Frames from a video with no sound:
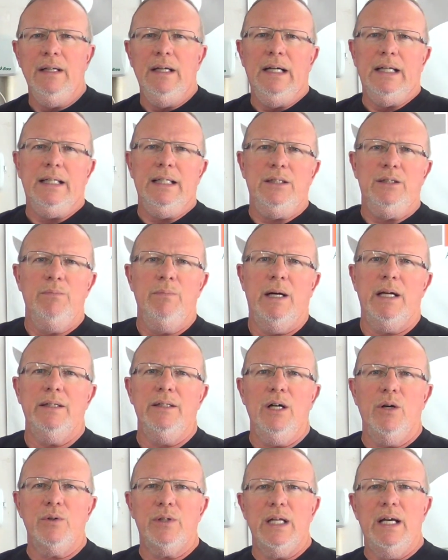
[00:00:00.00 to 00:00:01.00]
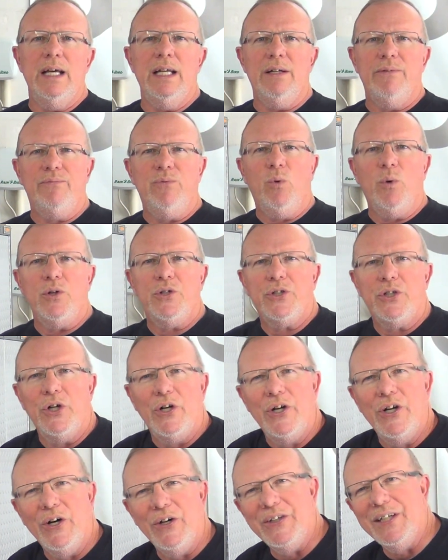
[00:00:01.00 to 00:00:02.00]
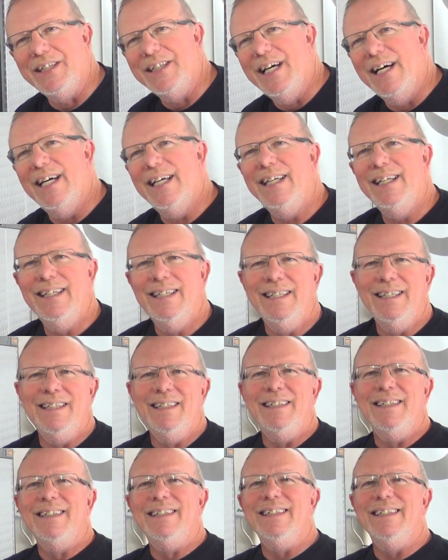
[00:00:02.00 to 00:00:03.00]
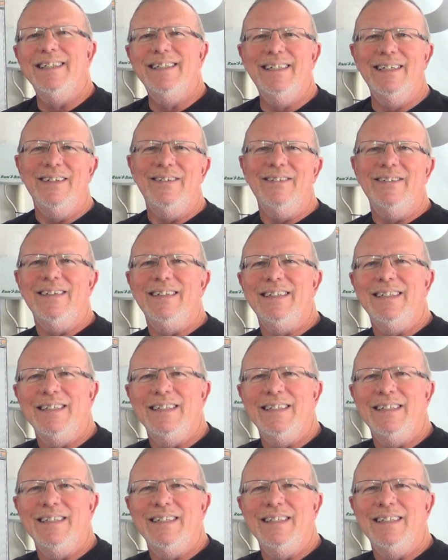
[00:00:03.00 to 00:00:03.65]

I guess you might have noticed I had a Ford shirt on today, you know,